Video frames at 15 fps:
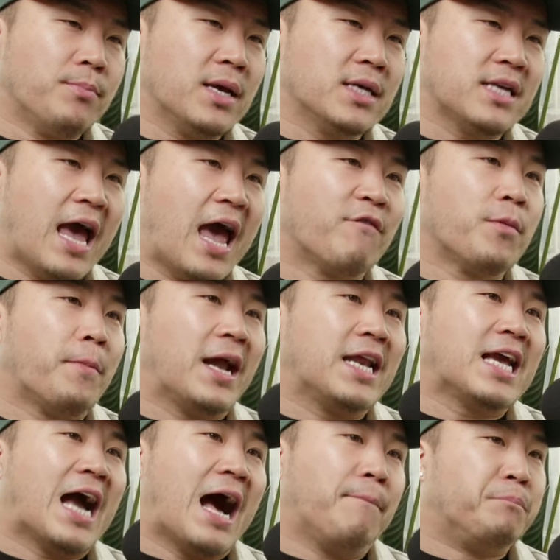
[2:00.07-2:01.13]
is everybody
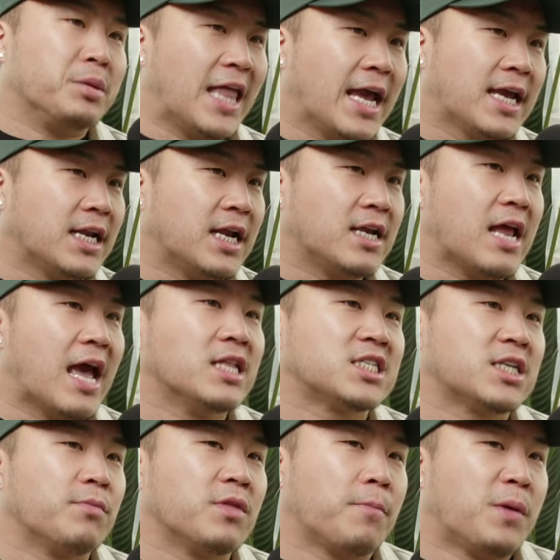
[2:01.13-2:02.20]
got blanketed and
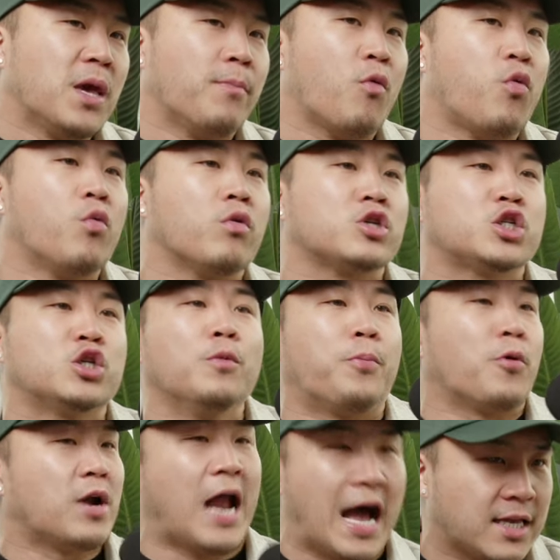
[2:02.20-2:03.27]
some of the people who were
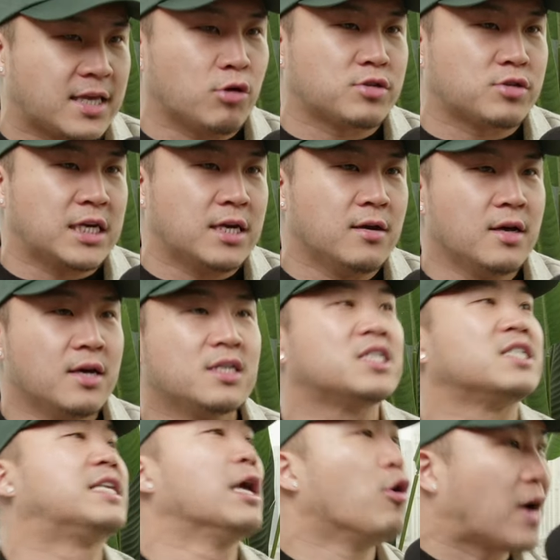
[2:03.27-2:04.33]
super not guilty
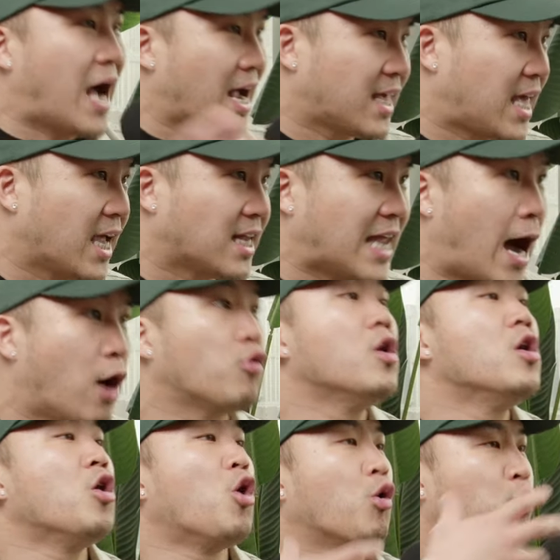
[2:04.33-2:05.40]
still got kicked out
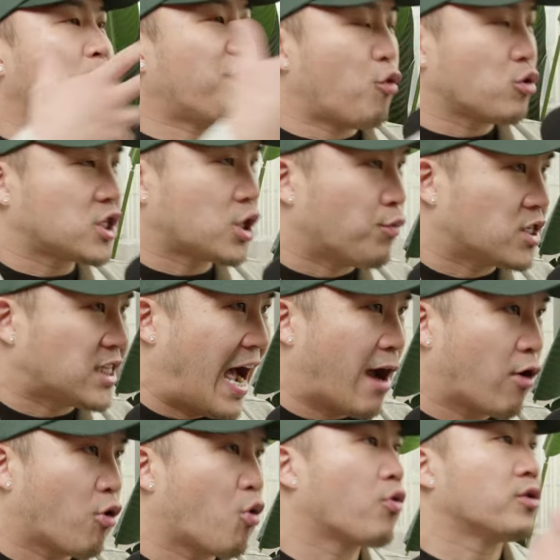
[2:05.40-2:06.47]
or were forced to
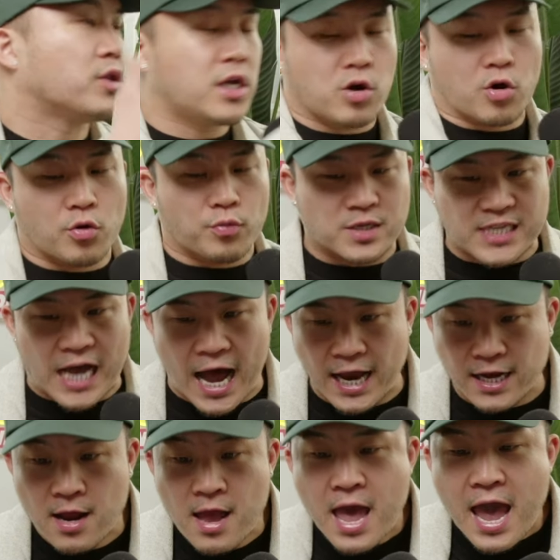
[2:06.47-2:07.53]
retire early or
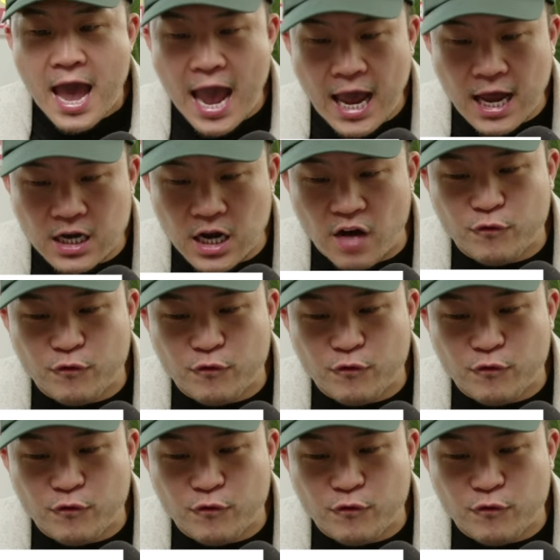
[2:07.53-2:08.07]
resign. And uh,